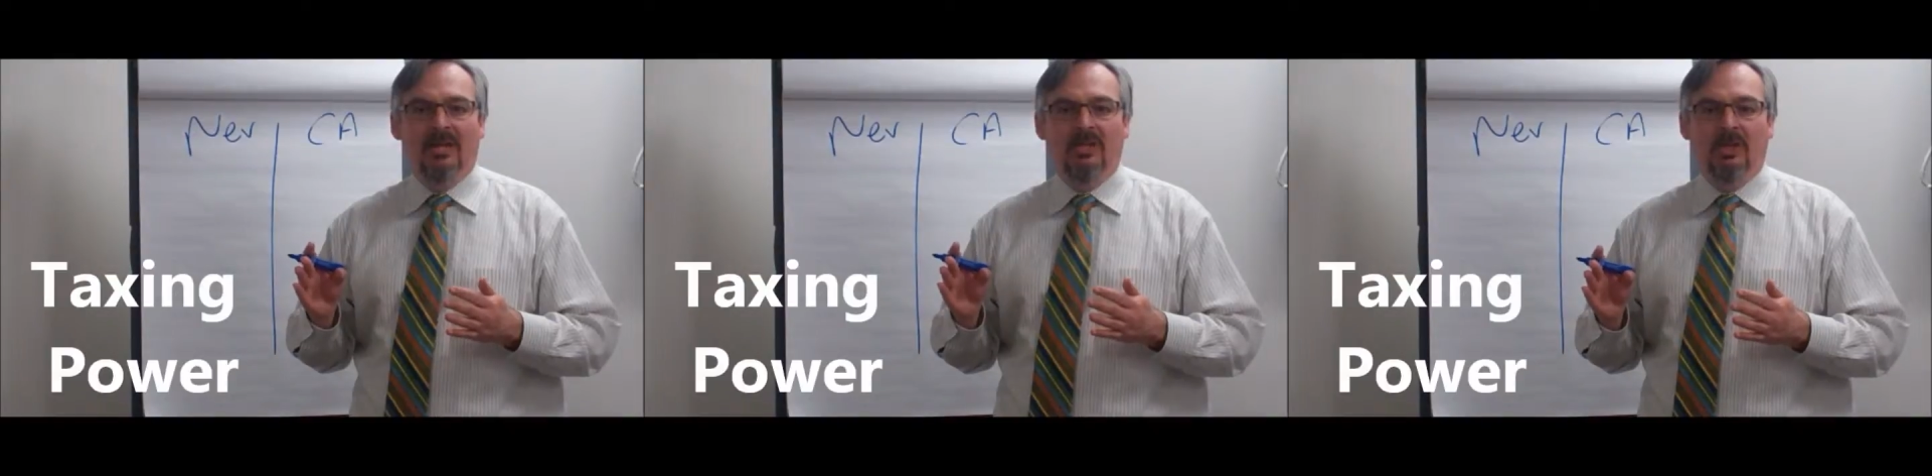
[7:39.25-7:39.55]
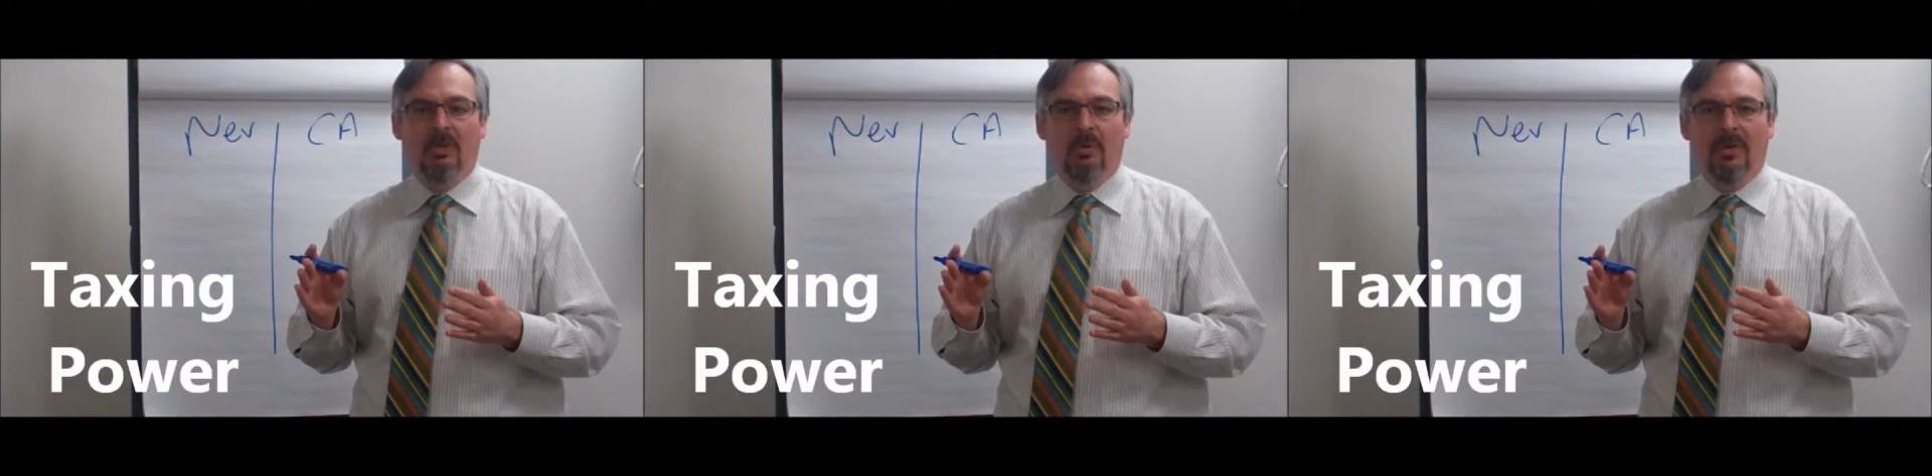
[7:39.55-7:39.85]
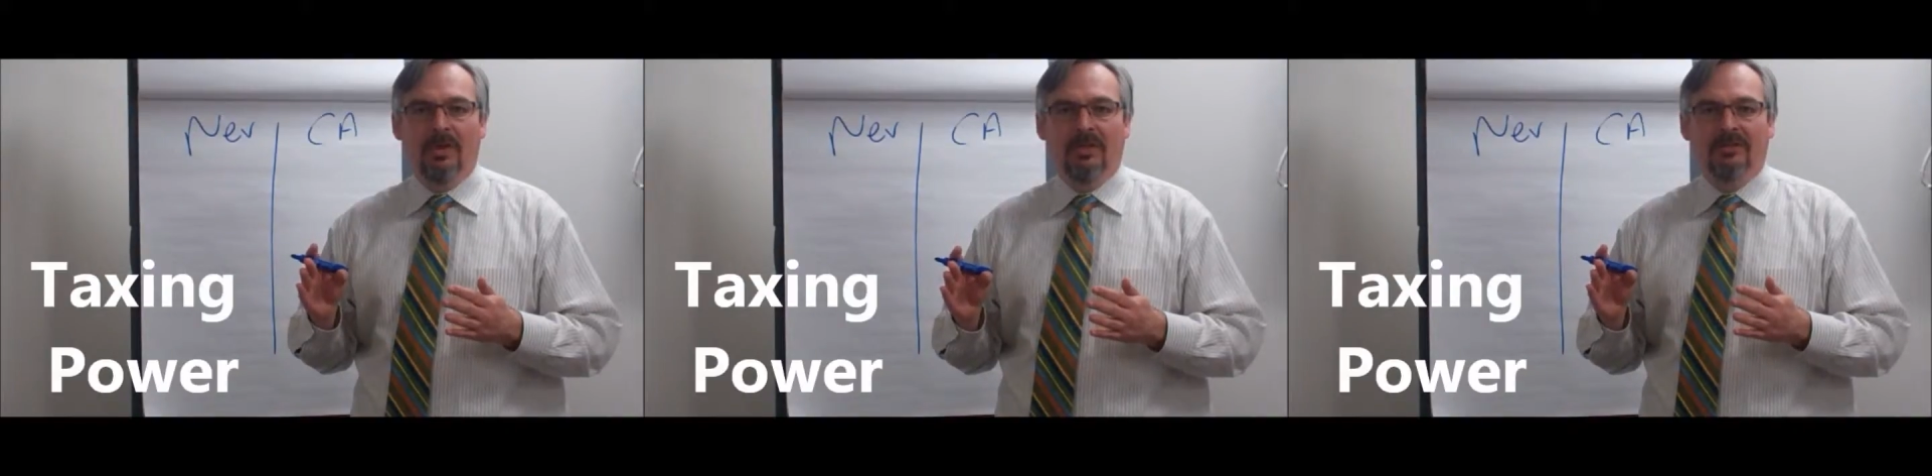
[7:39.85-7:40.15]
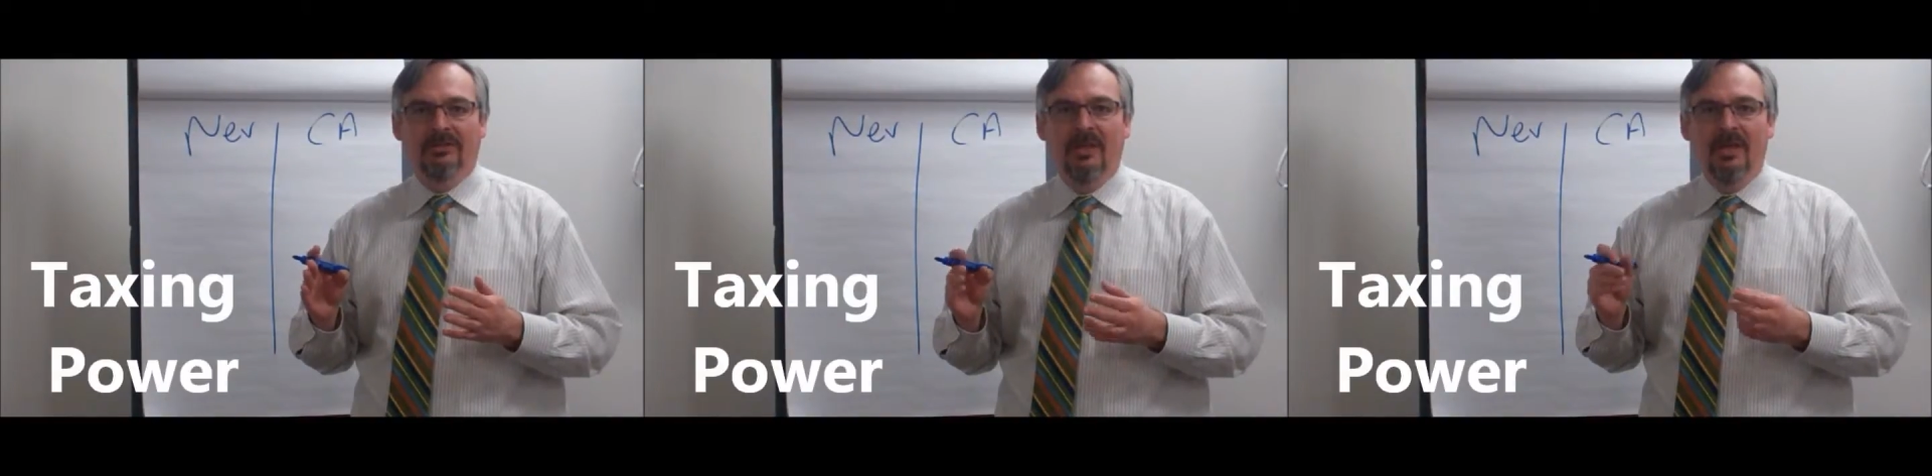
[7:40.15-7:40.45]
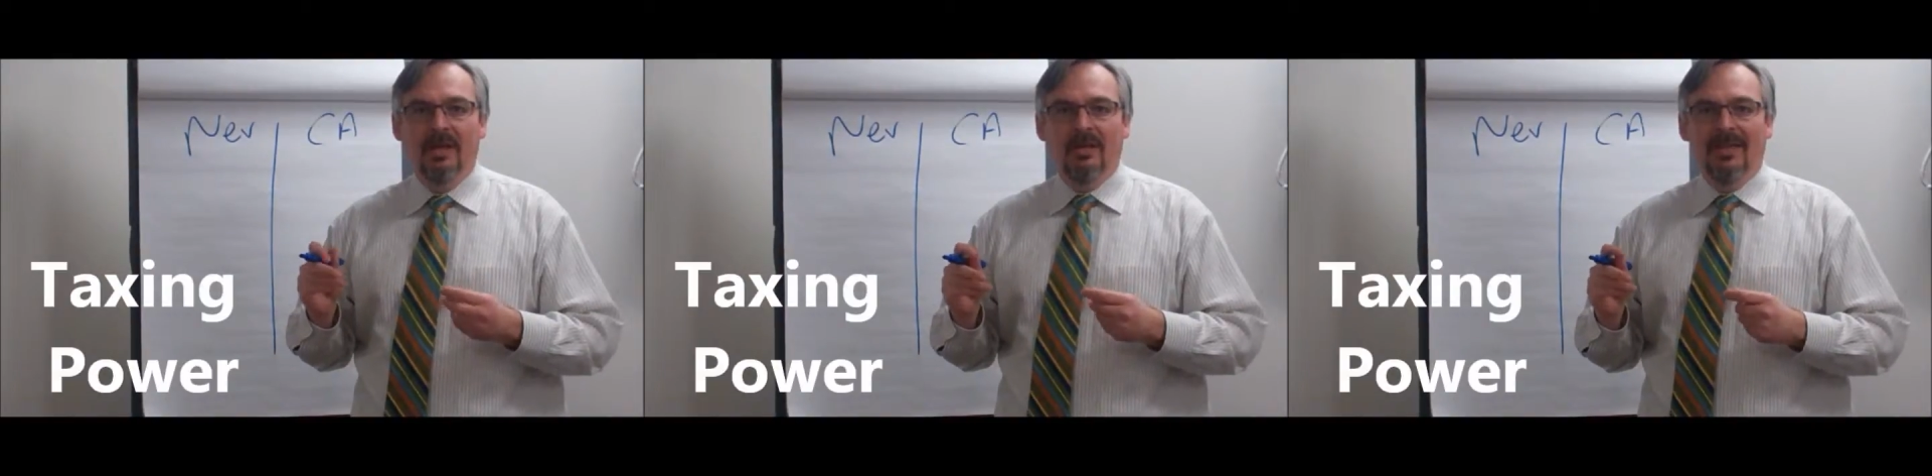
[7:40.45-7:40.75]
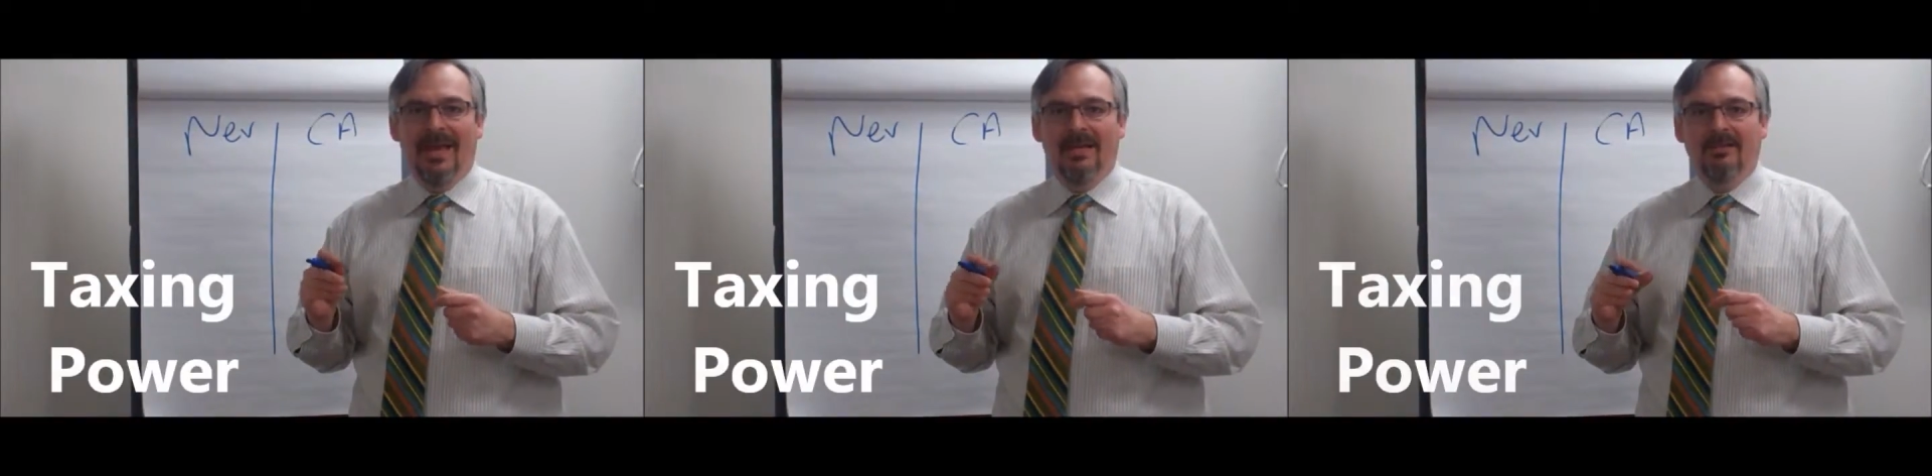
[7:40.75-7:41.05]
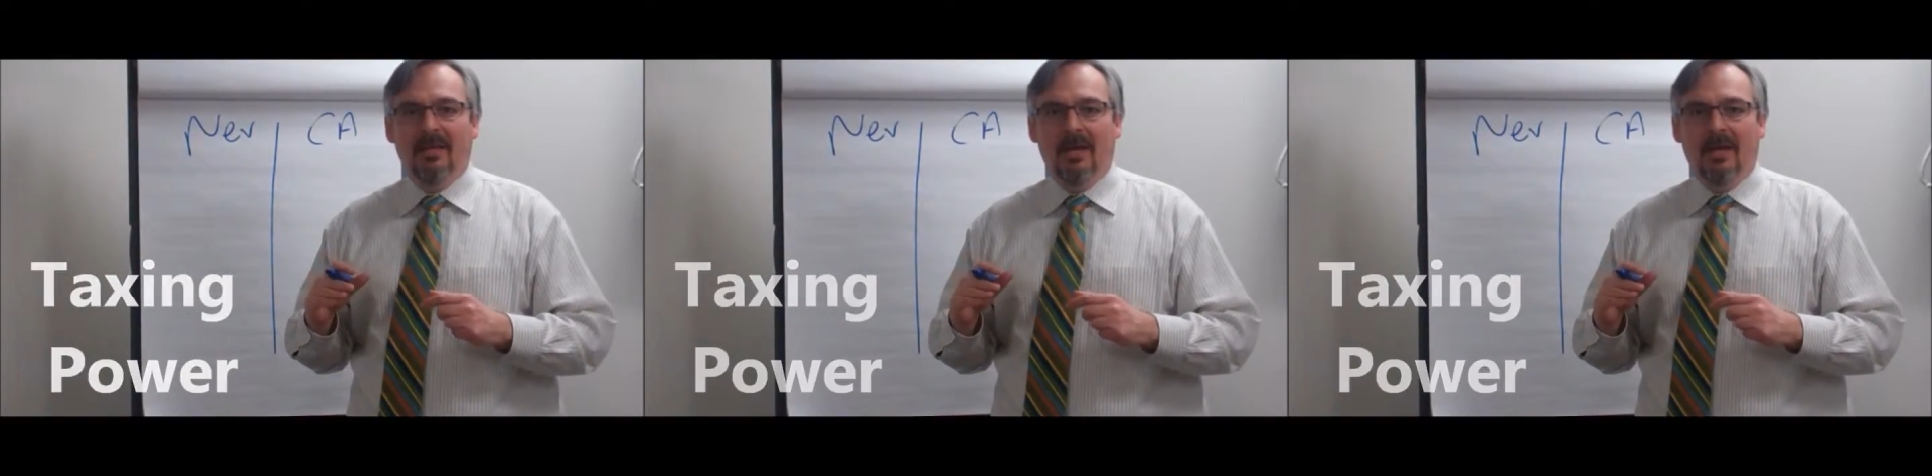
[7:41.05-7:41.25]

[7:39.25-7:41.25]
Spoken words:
issue is that